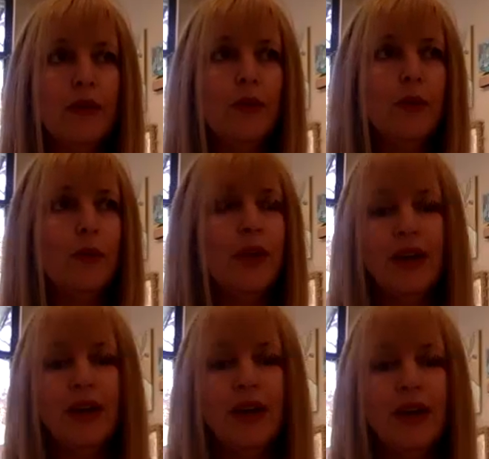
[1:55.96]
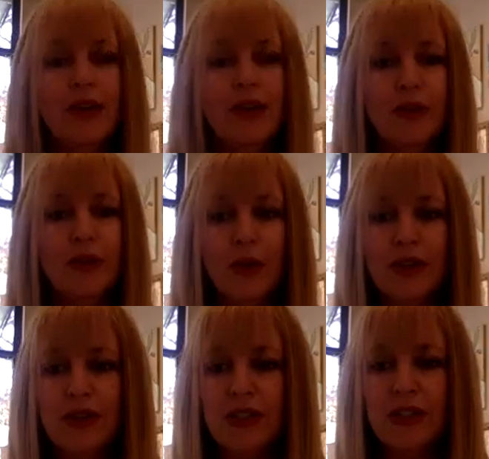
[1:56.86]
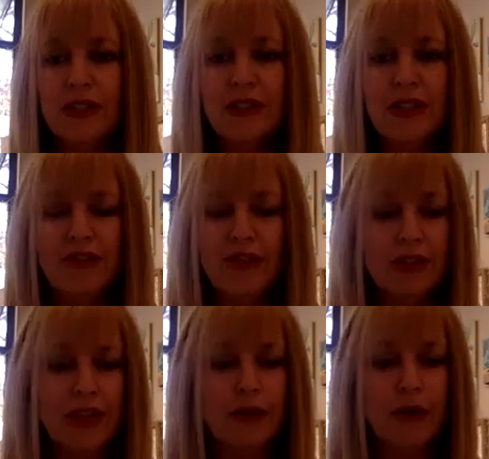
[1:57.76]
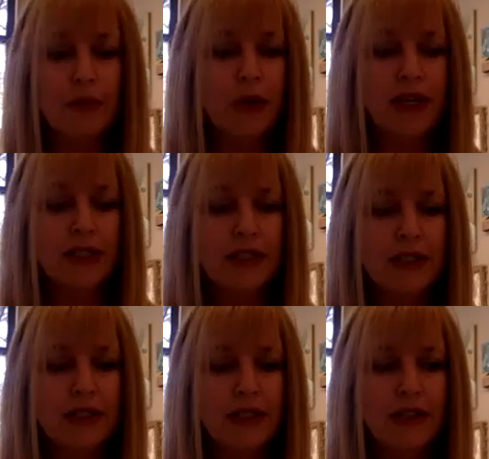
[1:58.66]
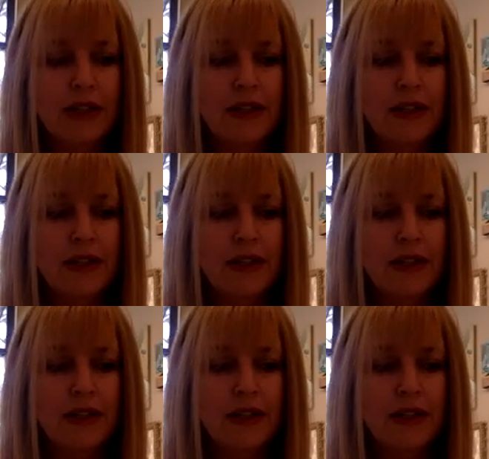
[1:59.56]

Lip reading: when we ask questions that fuzz out our mind,